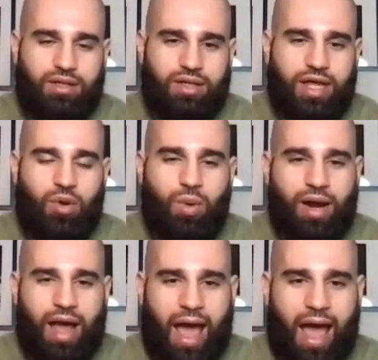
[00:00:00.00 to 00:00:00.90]
they didn't
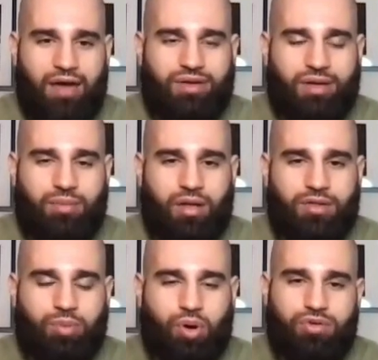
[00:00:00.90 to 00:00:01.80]
want to have him on
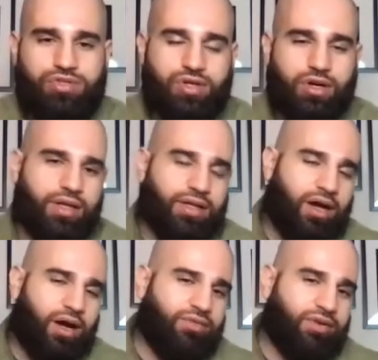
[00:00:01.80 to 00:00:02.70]
the poster and on the
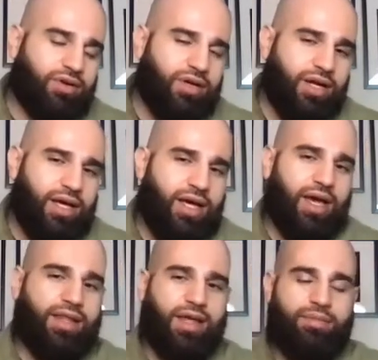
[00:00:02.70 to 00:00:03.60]
cover
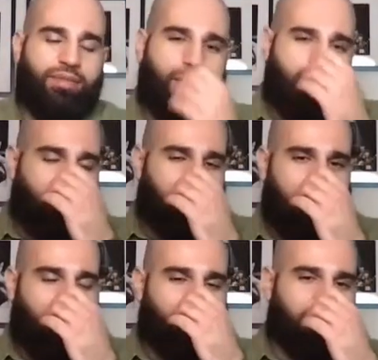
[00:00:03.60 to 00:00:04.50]
mm-hmm. and then get people
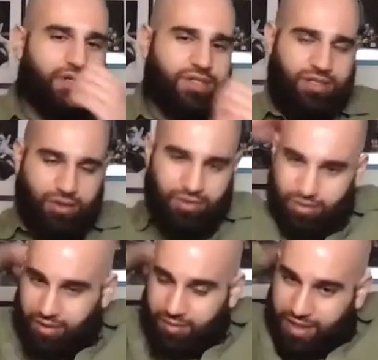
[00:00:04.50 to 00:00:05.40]
angry because, you know,
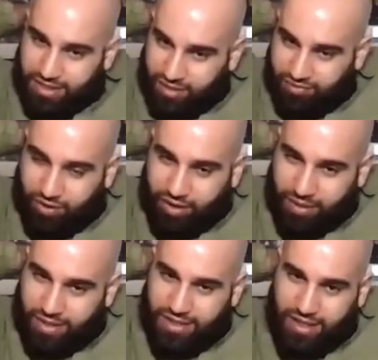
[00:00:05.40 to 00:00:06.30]
thirty minutes in, forty
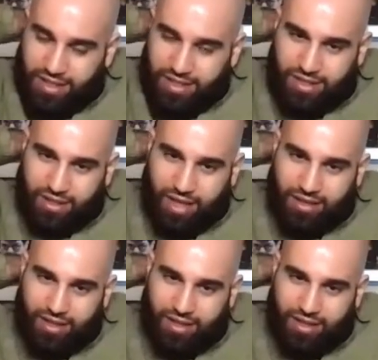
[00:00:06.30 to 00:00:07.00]
minutes in, he's still not